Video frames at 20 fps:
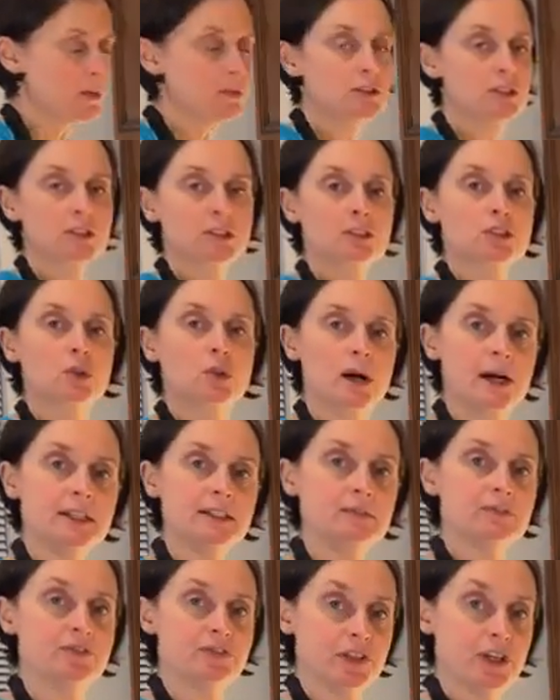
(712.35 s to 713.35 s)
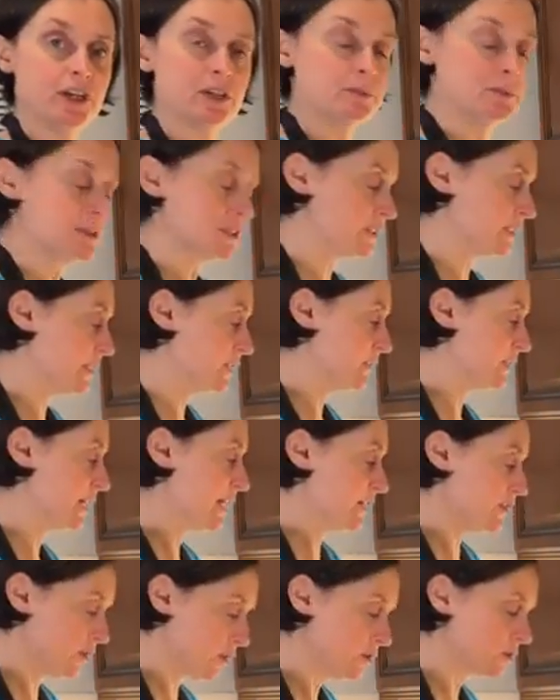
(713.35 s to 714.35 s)
Those are quite firm still.
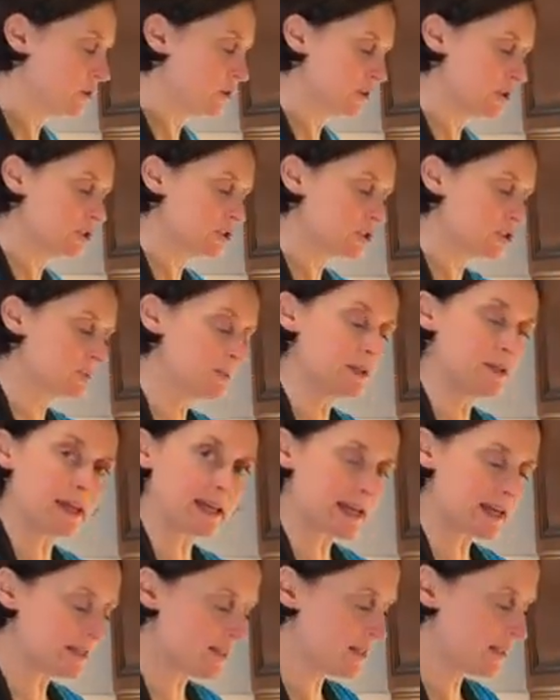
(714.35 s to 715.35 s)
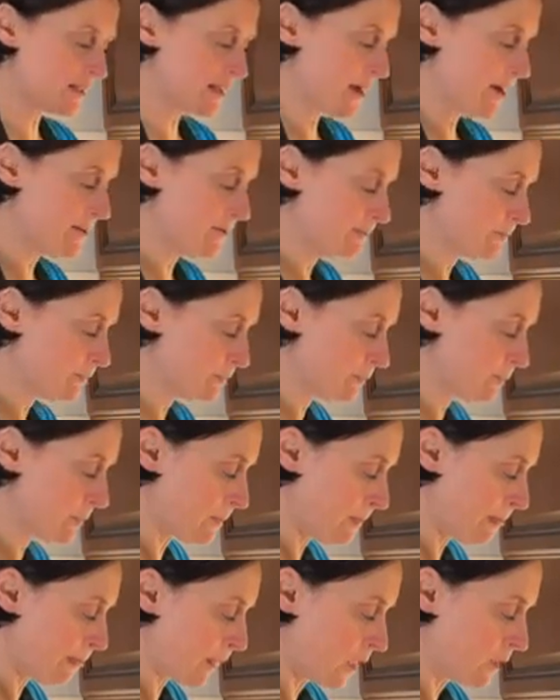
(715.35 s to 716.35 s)
They're not cooked, but they're getting there.
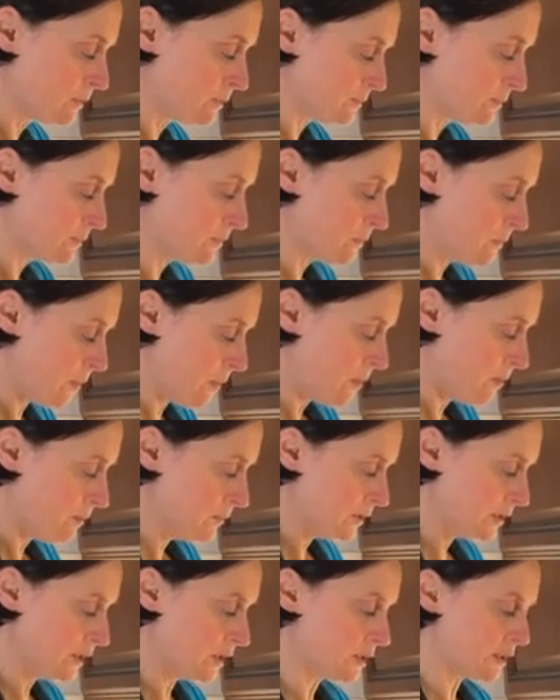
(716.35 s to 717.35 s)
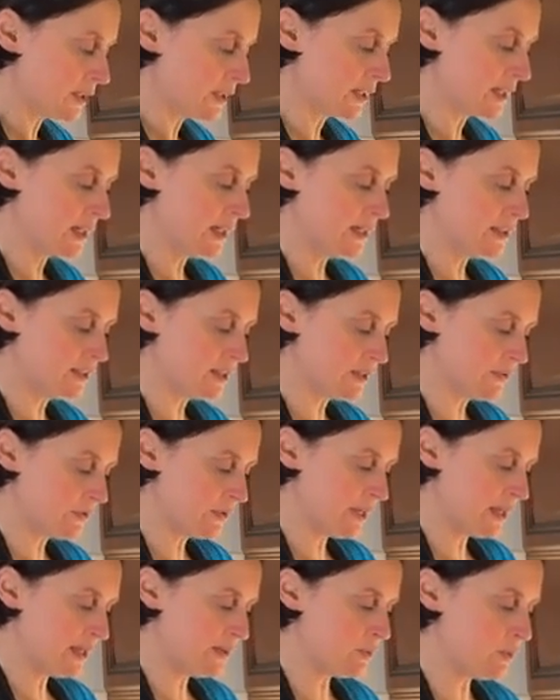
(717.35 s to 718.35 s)
They're not going to kill us if
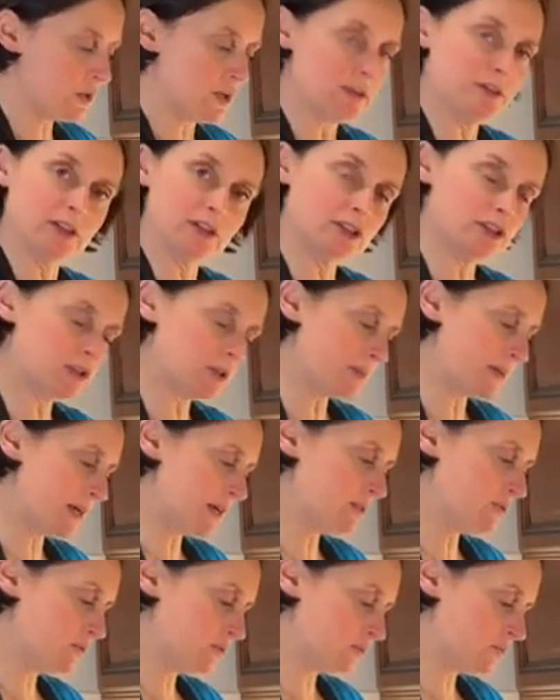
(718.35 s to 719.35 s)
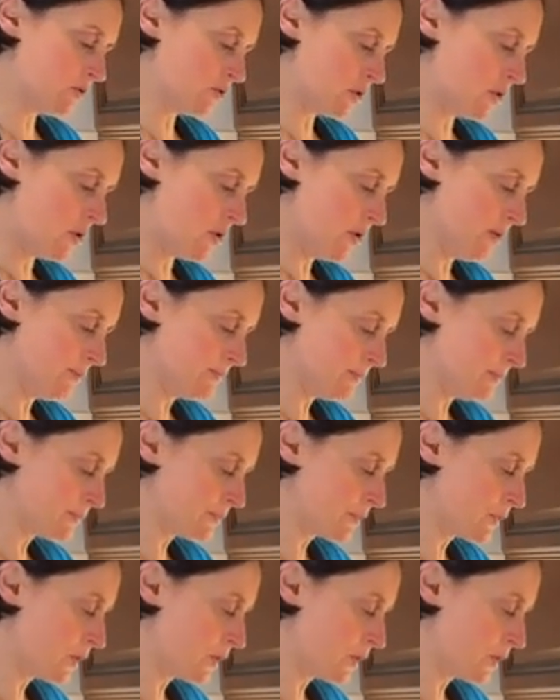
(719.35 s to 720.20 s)
we eat one that's a bit raw.